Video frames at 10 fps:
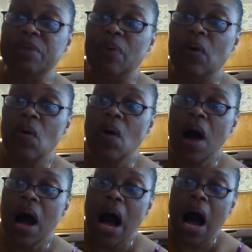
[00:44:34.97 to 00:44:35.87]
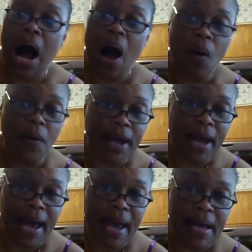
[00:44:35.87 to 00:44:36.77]
people,
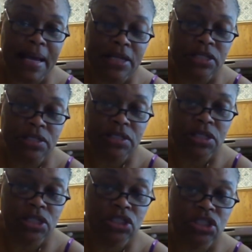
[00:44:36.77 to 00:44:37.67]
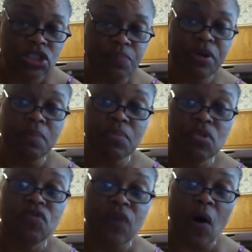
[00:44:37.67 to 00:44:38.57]
okay, to put a move